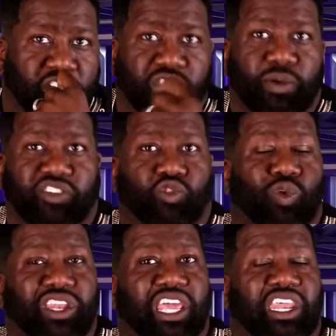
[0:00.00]
Just as much as
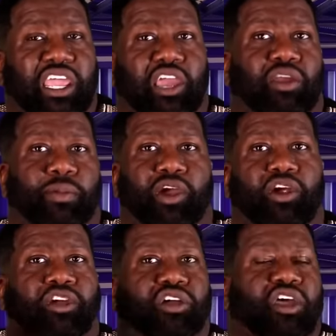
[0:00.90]
we need it here in
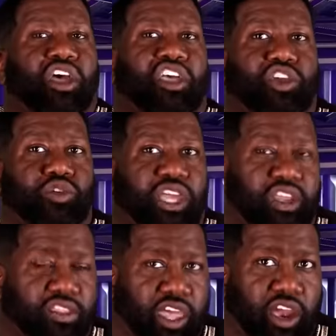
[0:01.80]
America, you
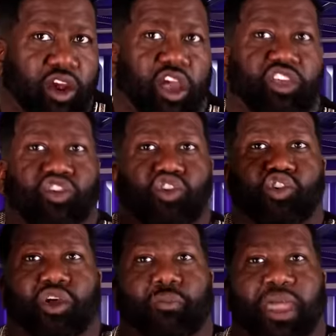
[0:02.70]
need it there. So
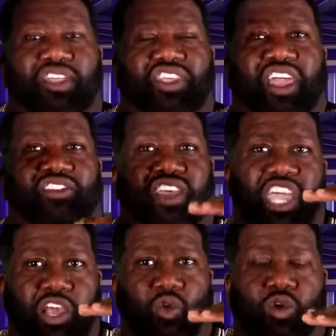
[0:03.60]
you can make things
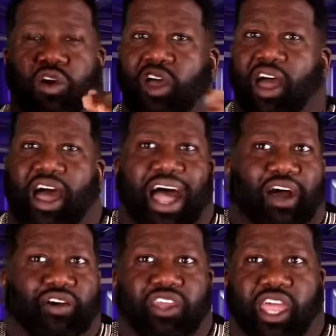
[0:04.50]
equal.
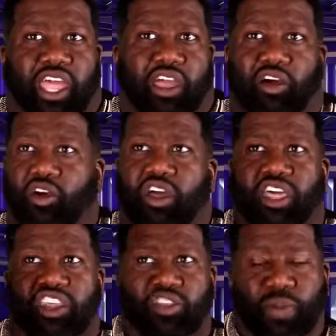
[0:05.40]
How in the hell
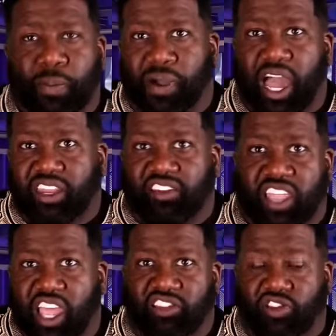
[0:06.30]
that these people got this
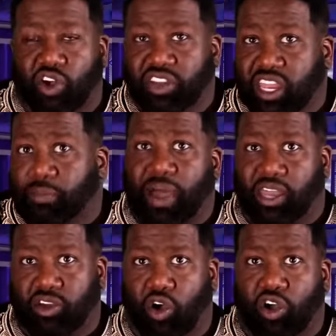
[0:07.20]
head start and they're the
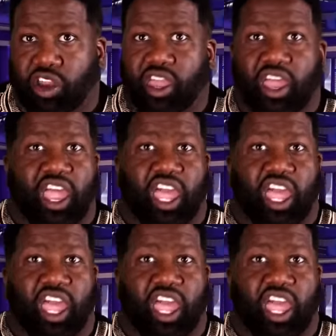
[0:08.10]
minority